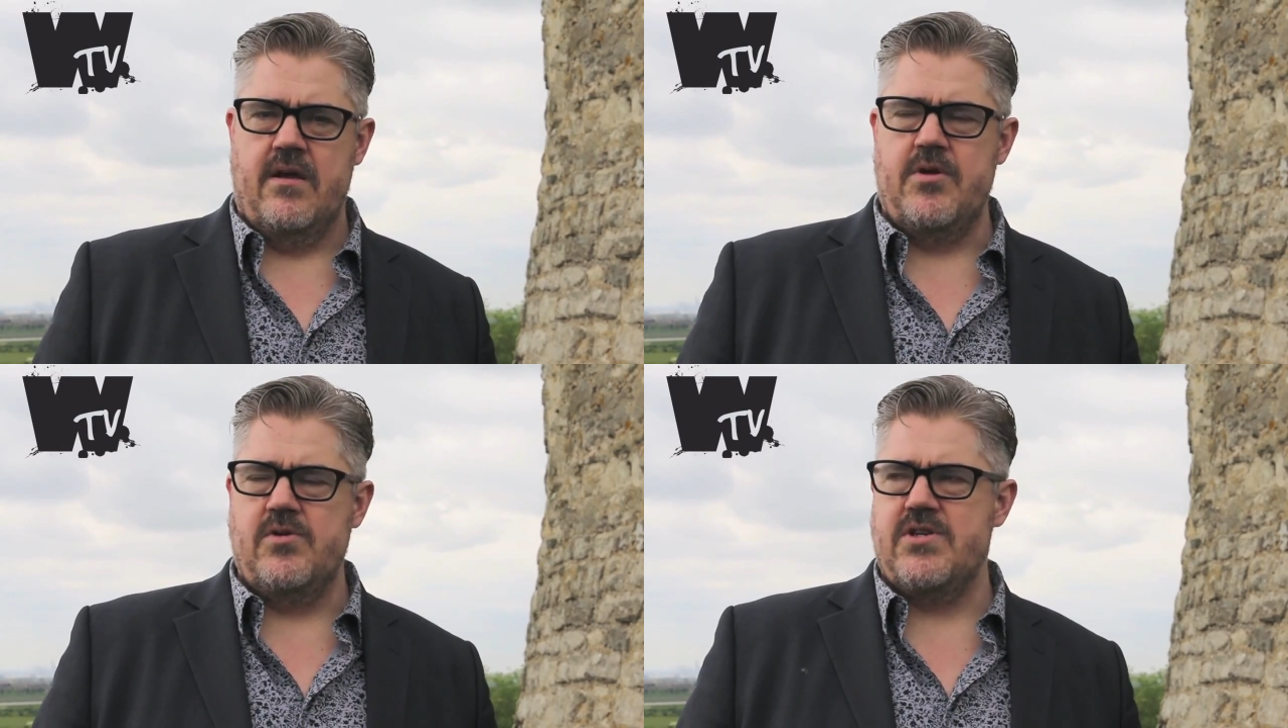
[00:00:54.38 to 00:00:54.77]

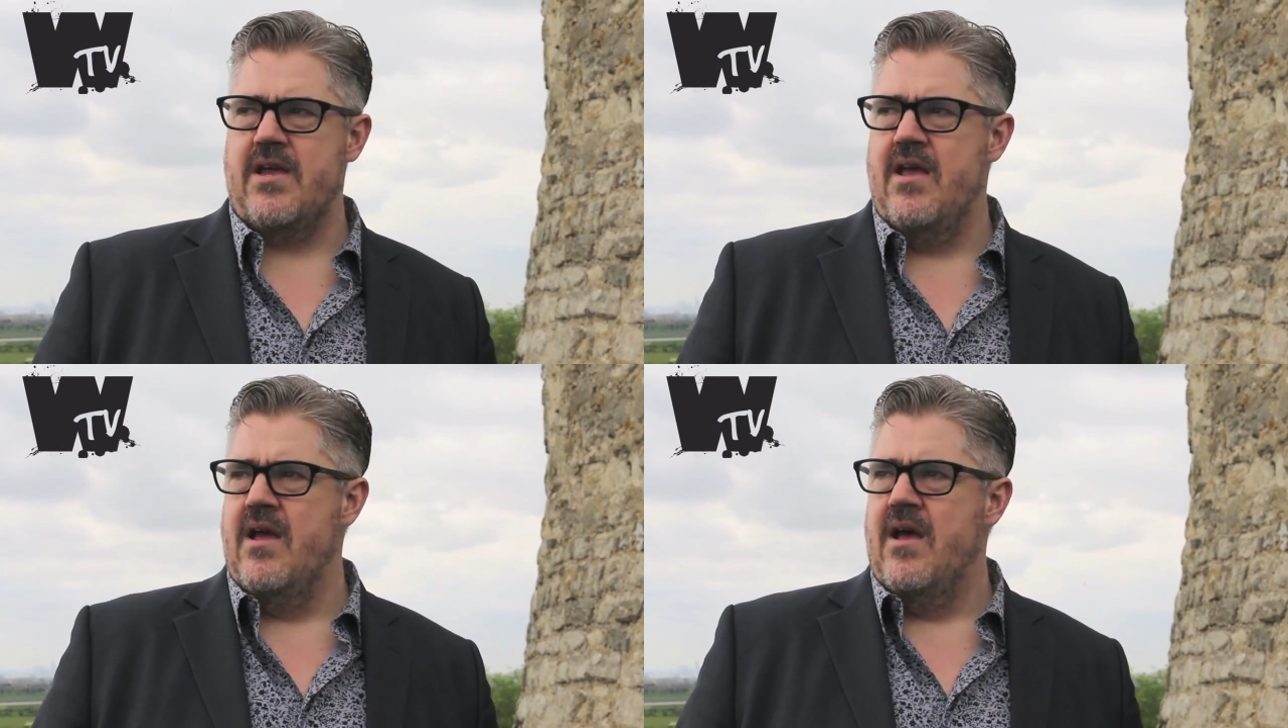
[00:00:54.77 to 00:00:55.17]

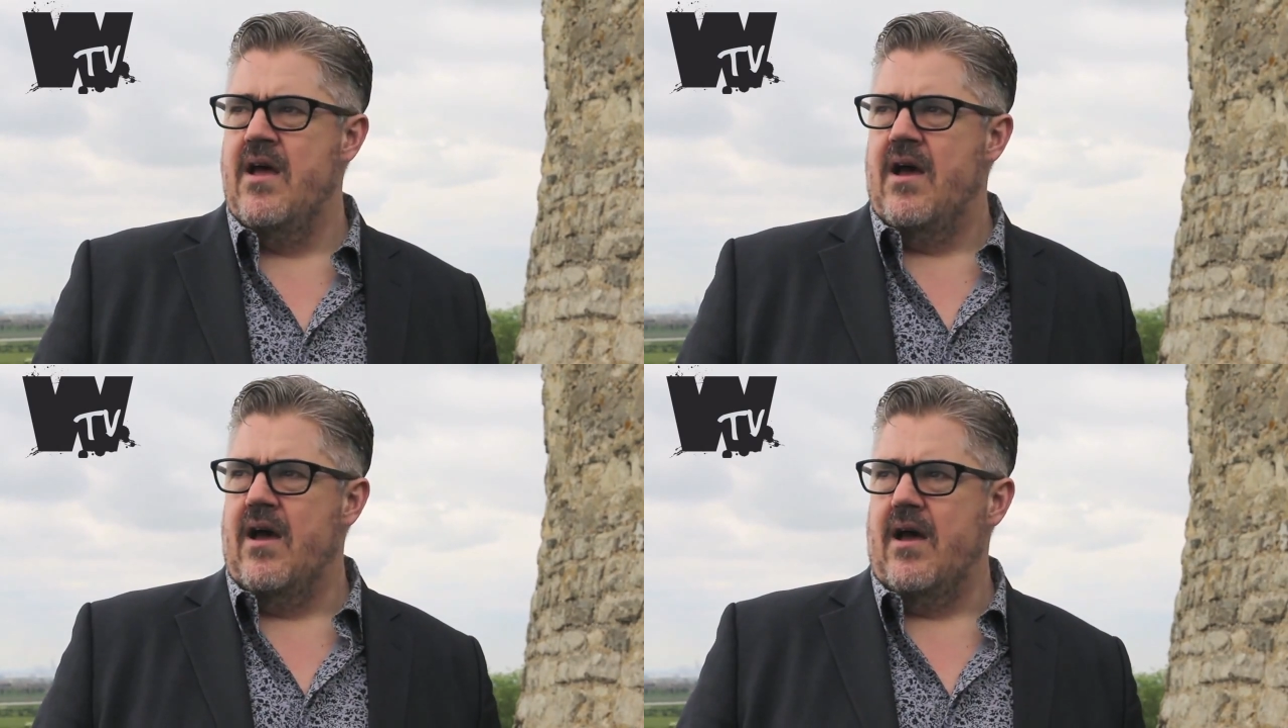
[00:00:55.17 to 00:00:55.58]
amusing.
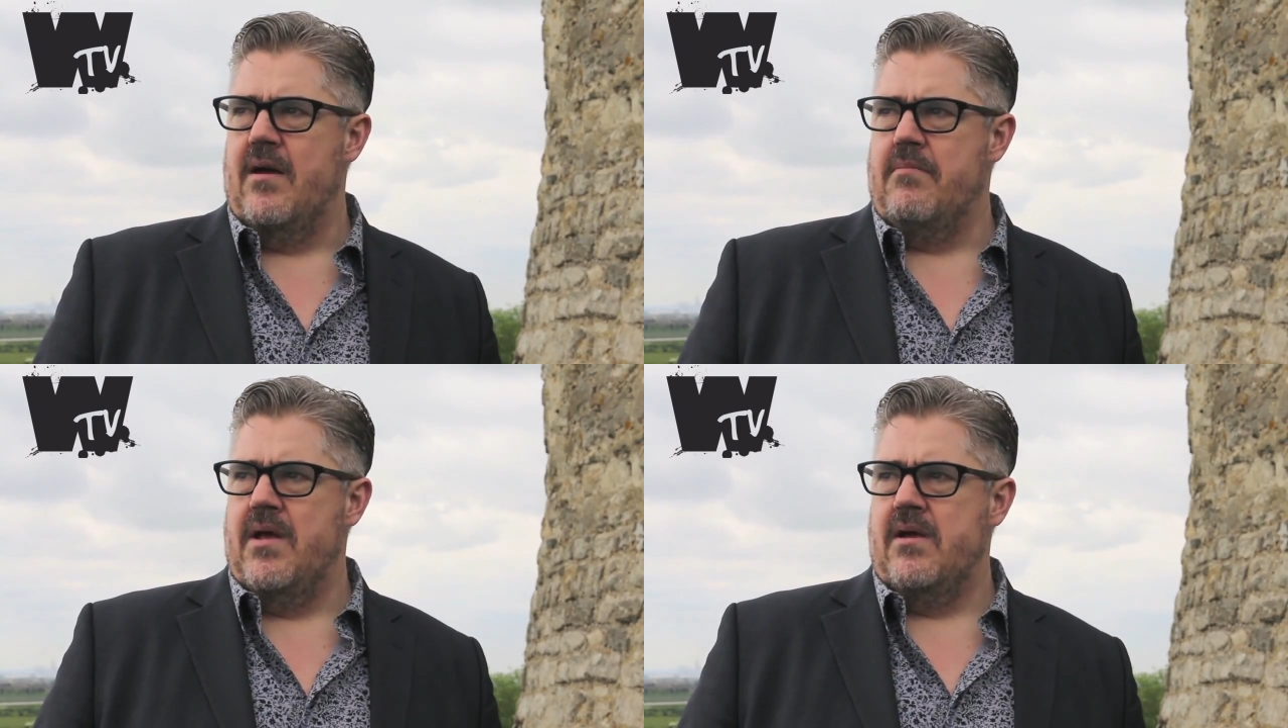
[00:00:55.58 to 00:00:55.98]

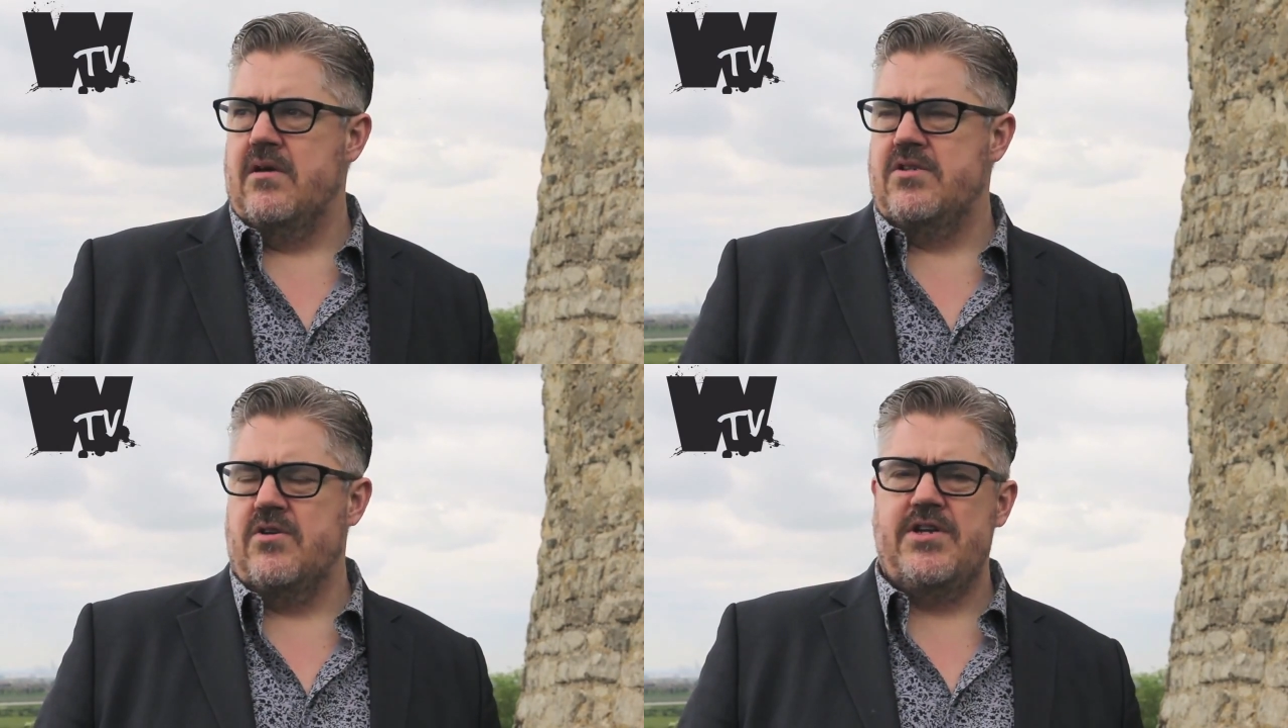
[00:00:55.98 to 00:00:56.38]
Um,
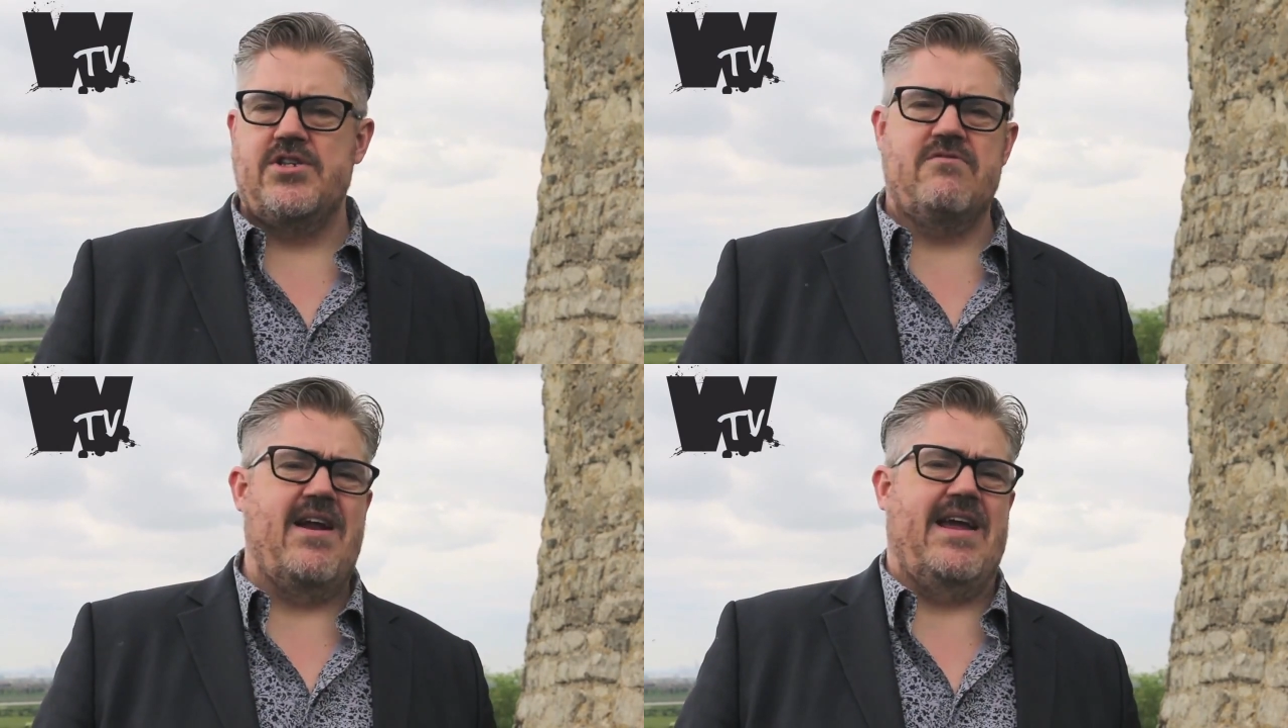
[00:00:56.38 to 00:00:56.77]
Donny
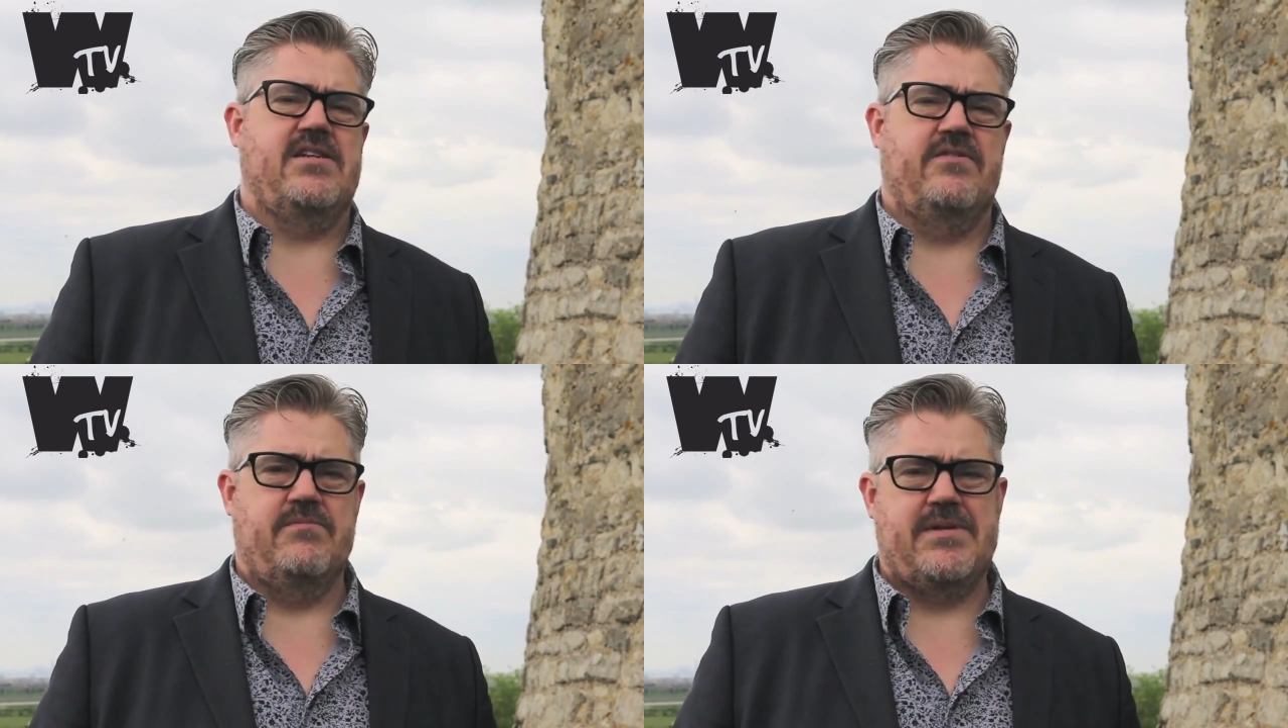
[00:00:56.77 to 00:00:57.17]

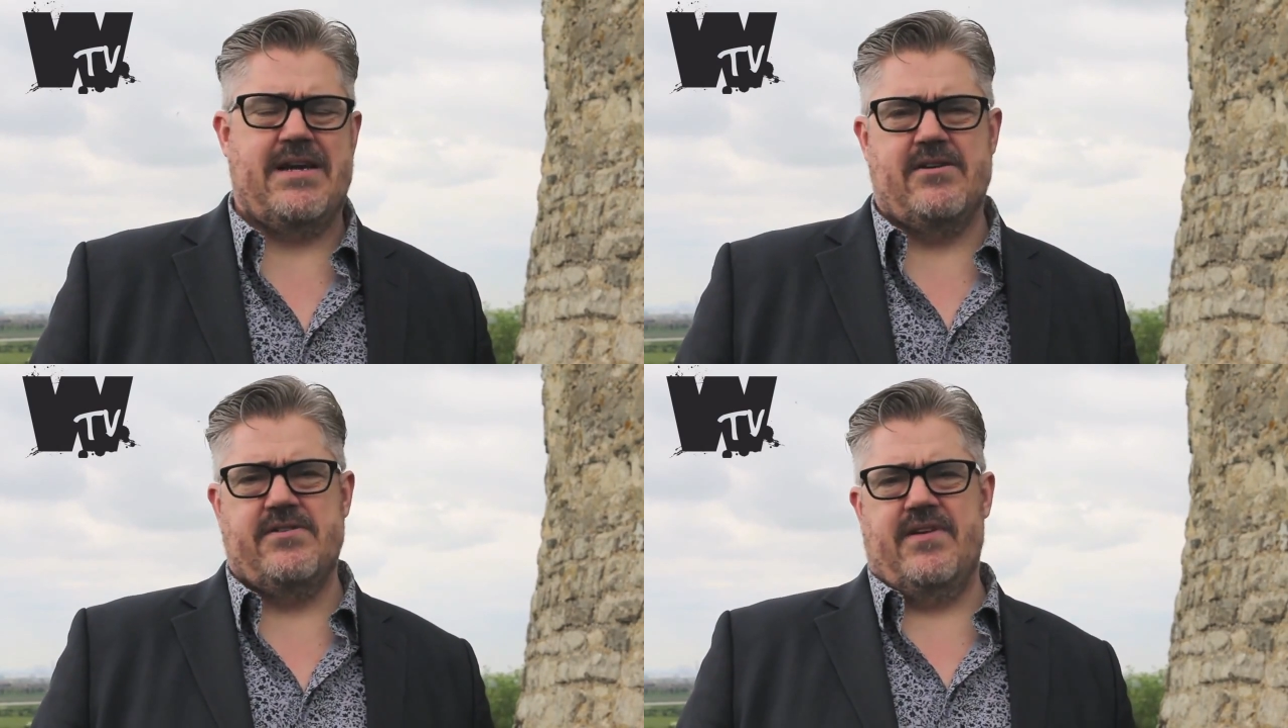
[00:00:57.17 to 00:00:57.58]
Tourette from
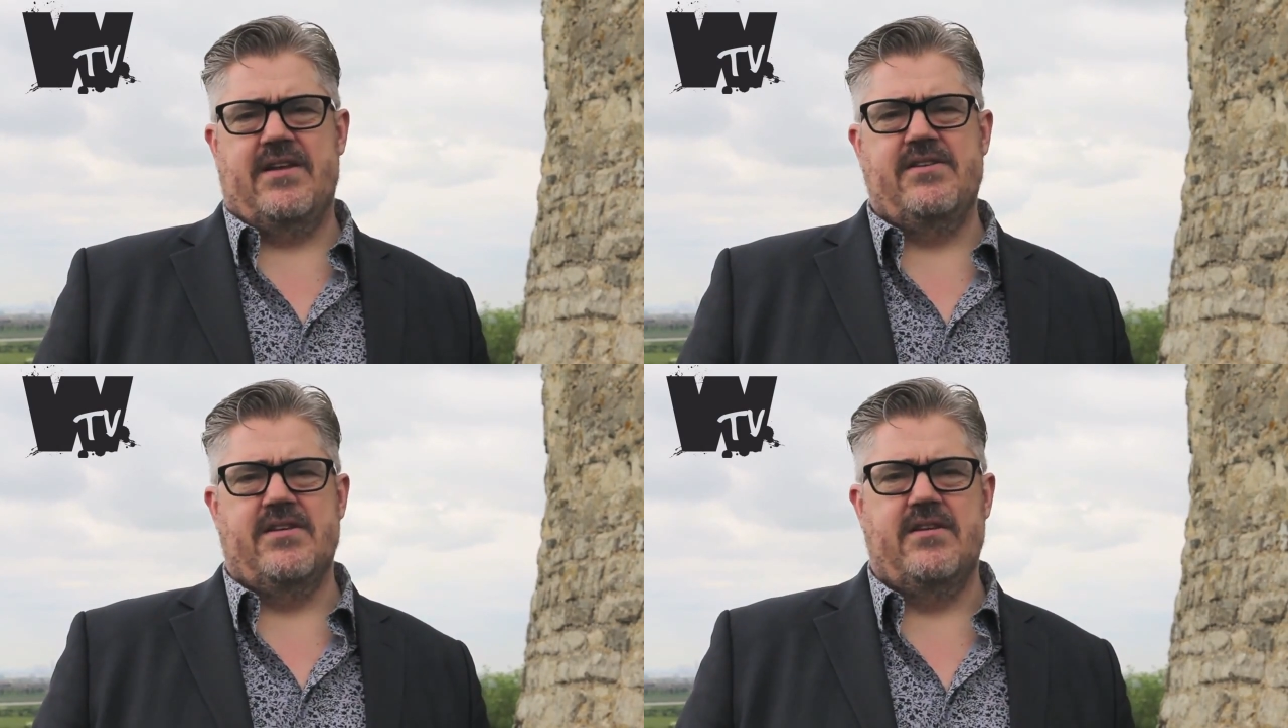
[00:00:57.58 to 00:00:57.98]
Towers of
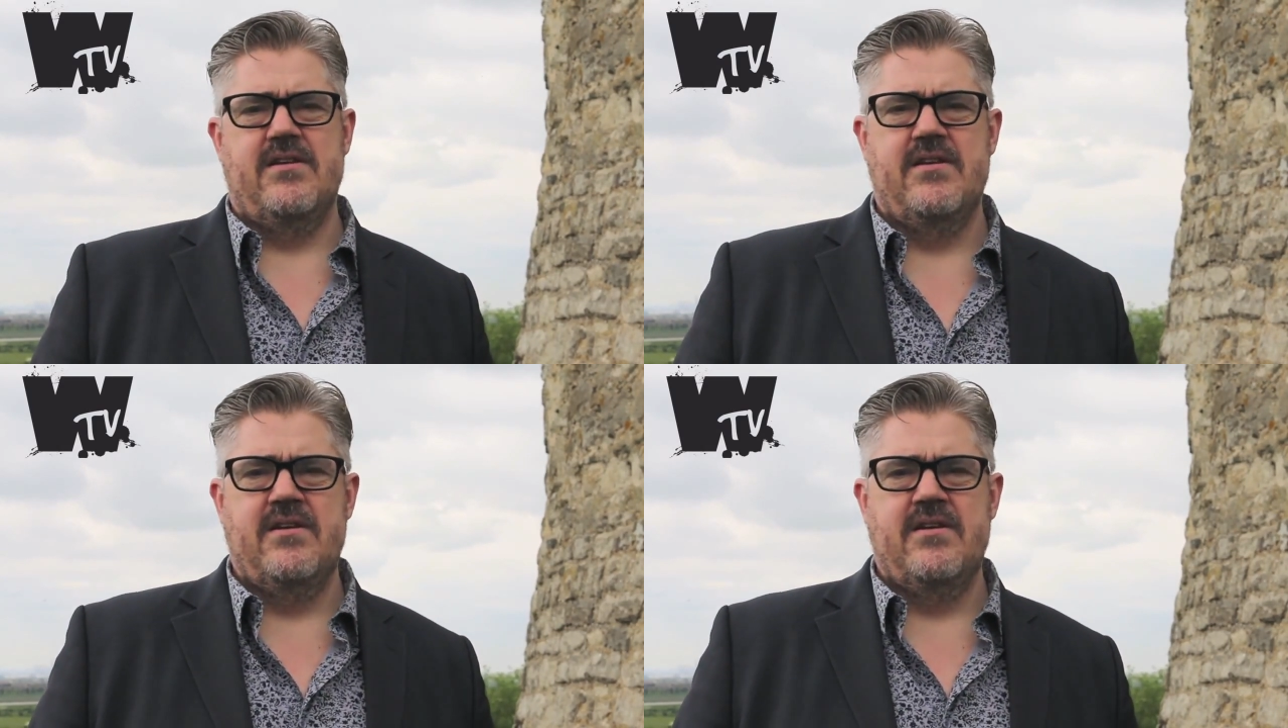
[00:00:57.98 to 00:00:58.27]
London.